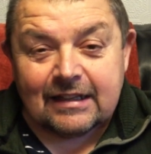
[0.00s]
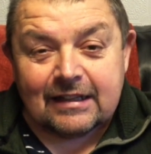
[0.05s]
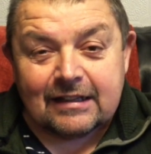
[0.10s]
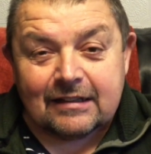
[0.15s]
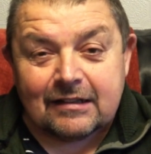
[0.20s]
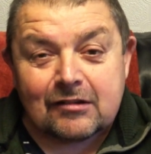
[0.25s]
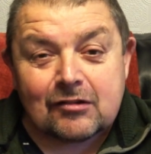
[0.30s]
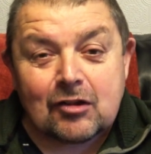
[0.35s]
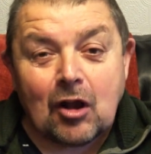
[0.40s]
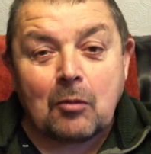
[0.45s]

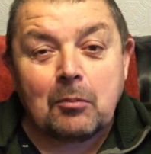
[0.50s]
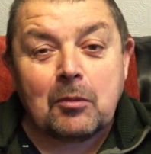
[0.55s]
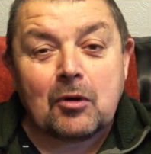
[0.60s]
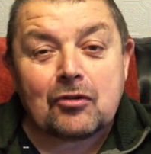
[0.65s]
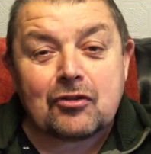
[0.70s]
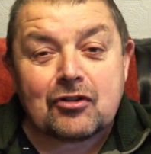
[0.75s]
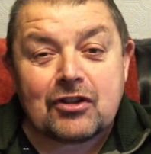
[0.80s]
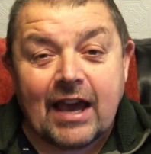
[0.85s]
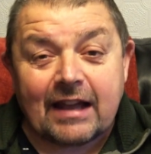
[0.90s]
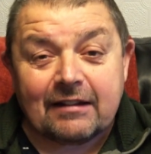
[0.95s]
There's not
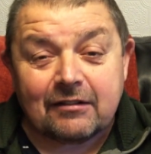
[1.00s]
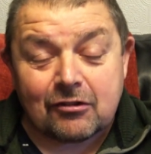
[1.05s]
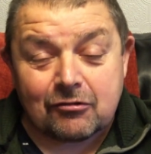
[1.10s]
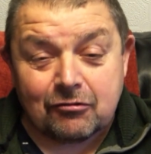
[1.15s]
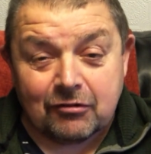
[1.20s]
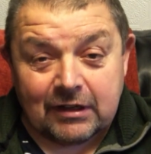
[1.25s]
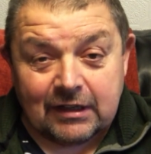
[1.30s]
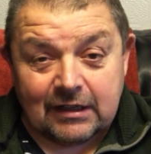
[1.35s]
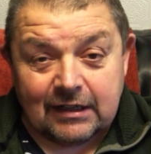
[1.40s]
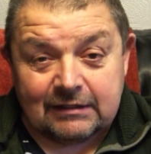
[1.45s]
much chance
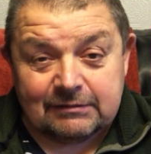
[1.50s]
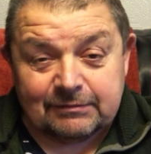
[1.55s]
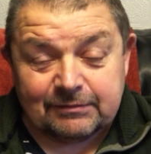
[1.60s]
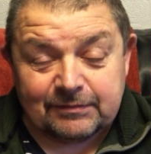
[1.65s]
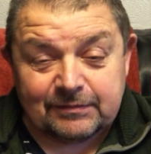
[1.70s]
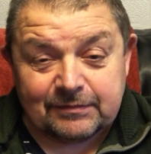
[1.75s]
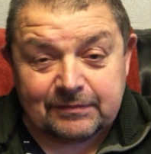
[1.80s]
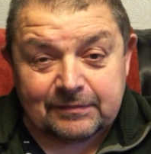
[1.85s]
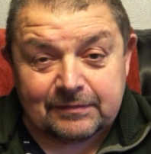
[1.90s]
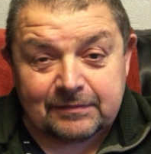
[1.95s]
really.
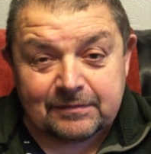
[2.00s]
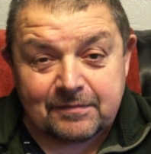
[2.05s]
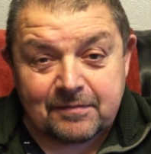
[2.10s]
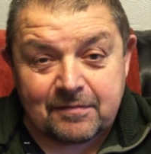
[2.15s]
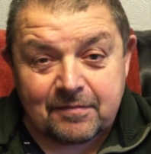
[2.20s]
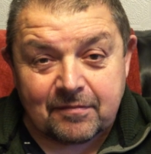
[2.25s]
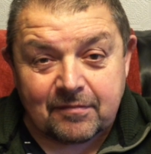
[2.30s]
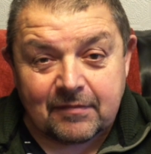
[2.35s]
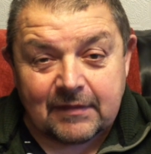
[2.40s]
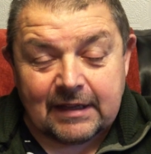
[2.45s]

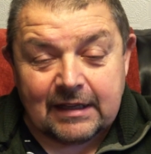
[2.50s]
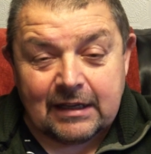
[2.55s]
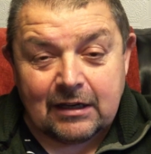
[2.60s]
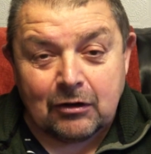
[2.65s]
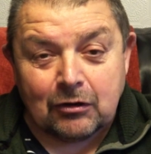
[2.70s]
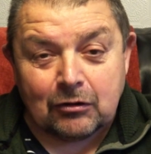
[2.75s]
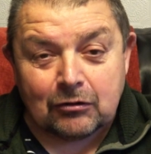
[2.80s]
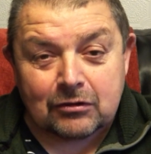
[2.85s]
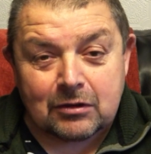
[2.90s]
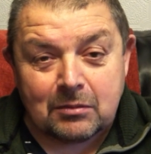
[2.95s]
You're
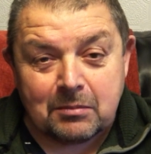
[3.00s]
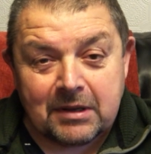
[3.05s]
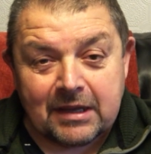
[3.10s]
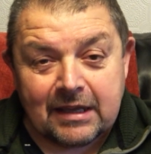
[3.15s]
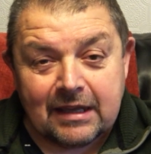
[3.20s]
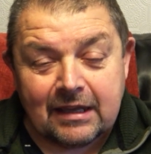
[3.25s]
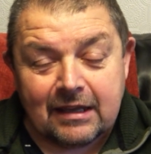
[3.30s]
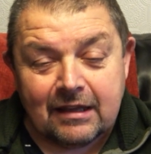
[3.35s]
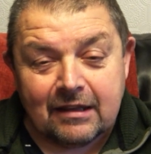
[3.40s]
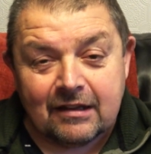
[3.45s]
going to
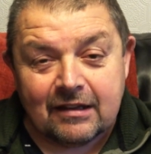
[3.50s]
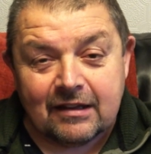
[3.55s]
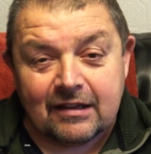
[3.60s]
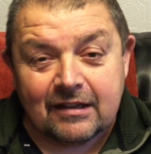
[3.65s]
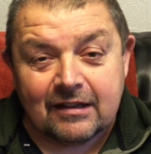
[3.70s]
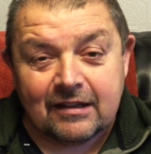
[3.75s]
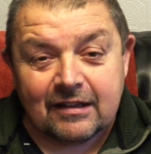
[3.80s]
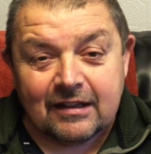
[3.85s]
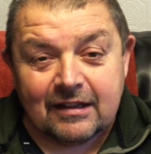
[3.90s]
be uh,